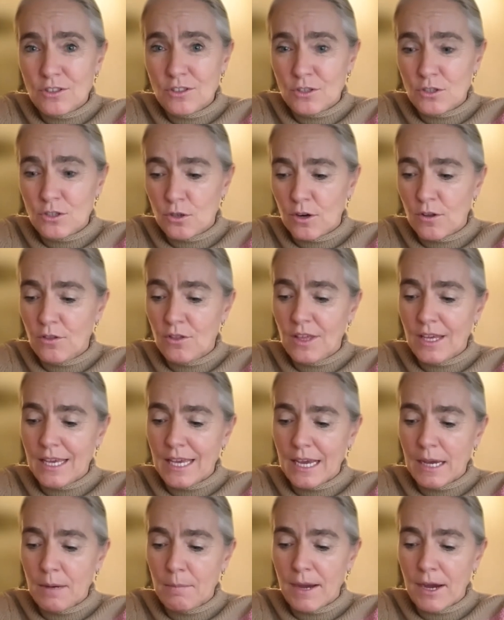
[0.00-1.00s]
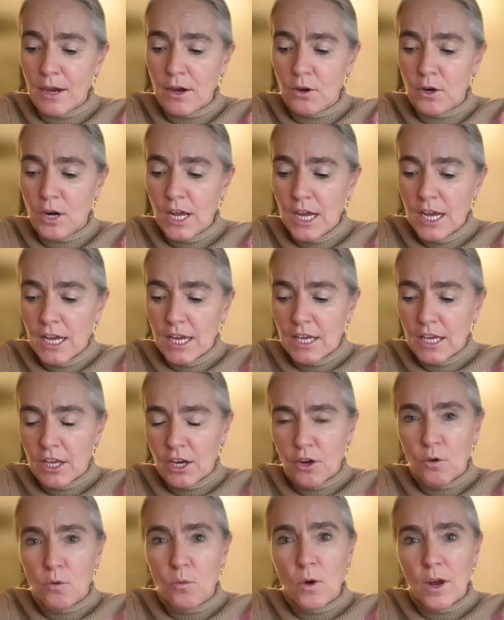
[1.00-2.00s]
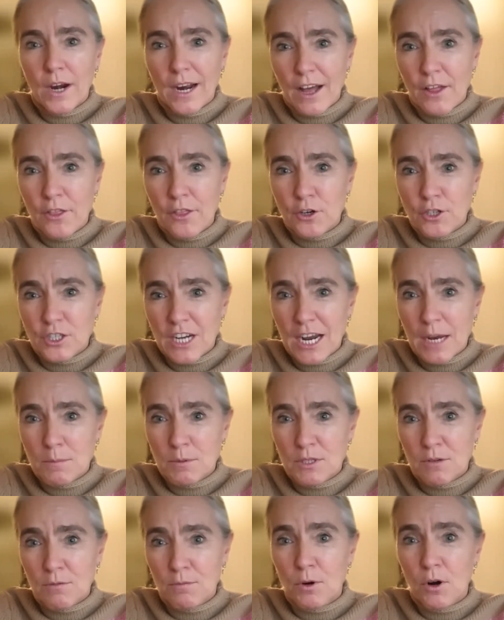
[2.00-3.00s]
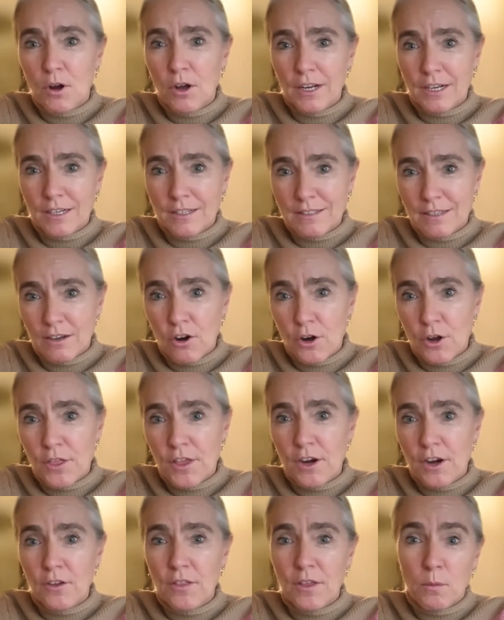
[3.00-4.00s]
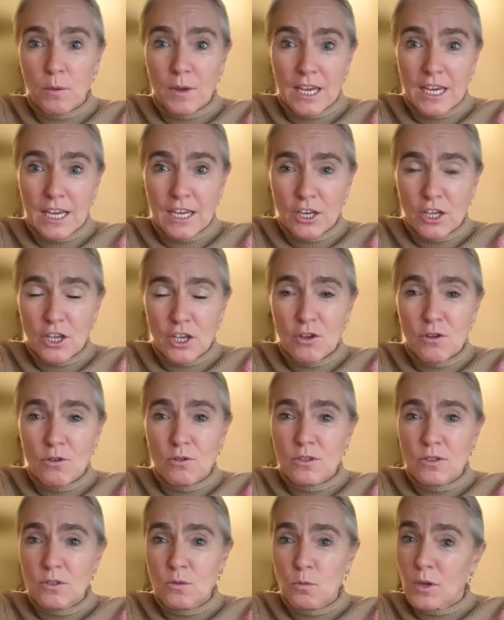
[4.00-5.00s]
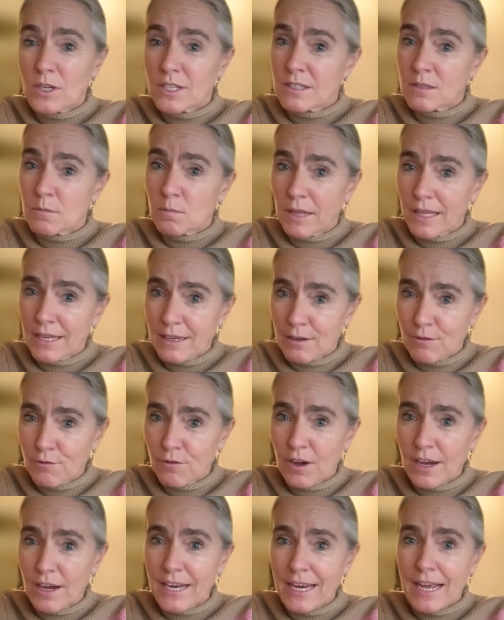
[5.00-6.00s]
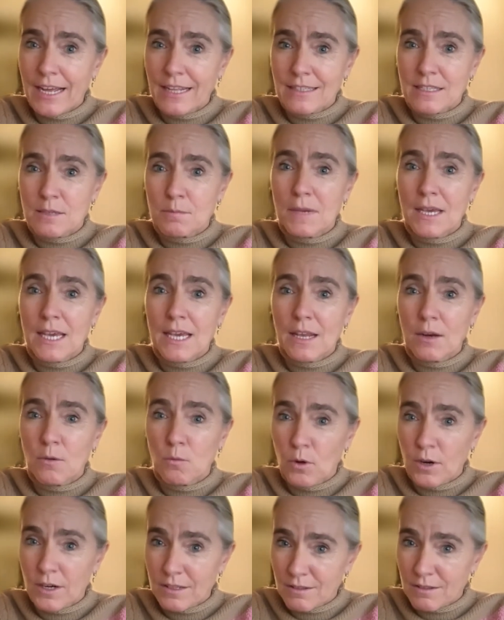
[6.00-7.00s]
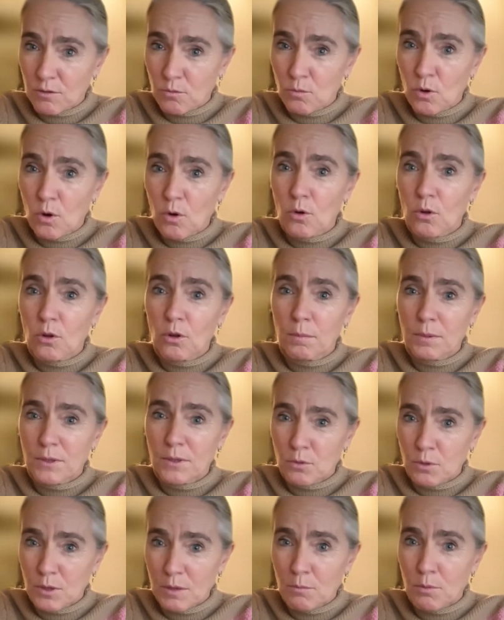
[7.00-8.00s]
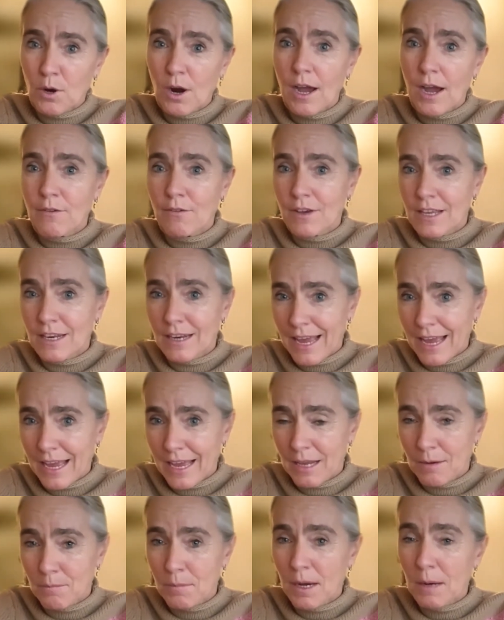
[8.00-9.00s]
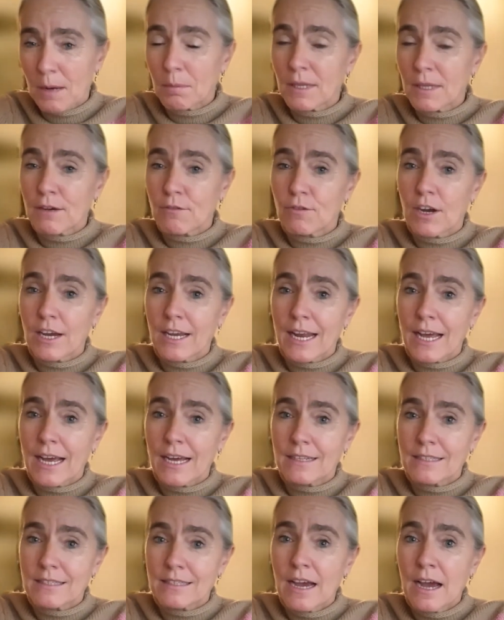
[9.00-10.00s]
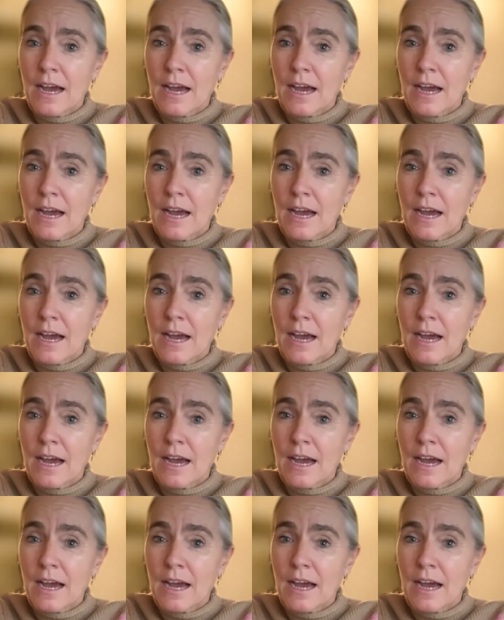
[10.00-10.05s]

sort of thinking about what other types of products are there that we can use? What does blended finance mean? What is the role between private and public finance?